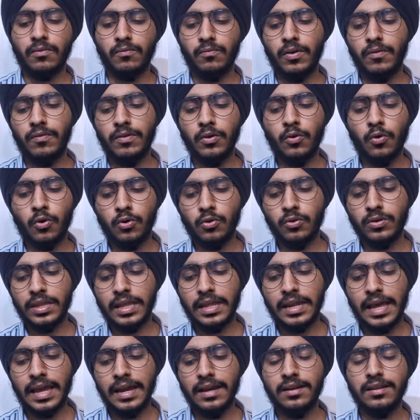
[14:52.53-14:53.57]
We will go to
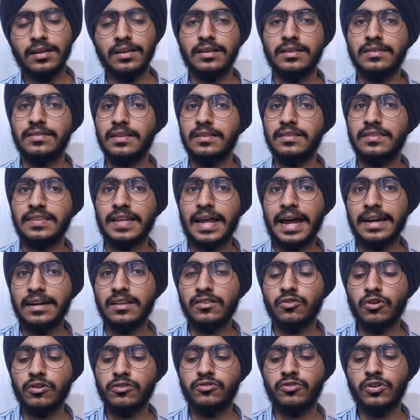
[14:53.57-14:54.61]
the right. Since right
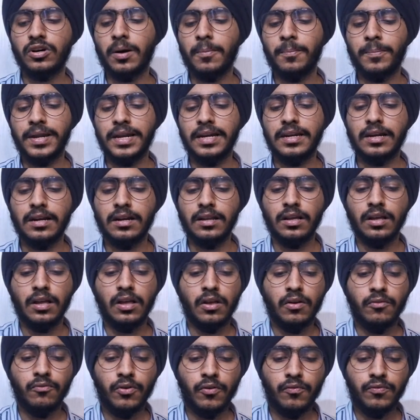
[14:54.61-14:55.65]
is also completed,
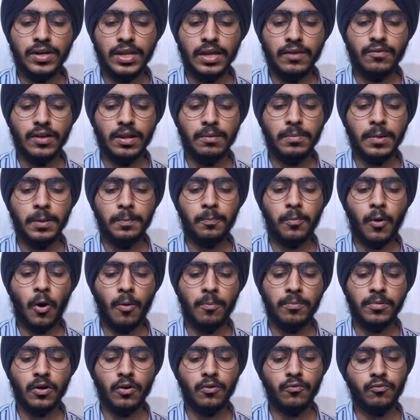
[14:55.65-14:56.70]
50 will be
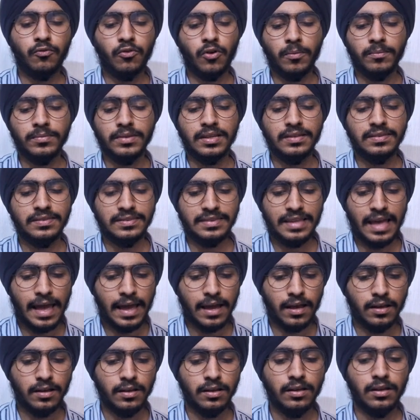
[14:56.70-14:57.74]
popped out from the
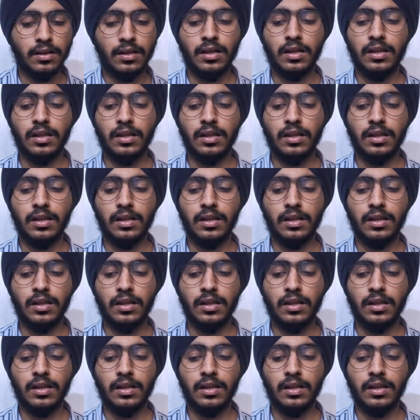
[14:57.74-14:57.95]
stack.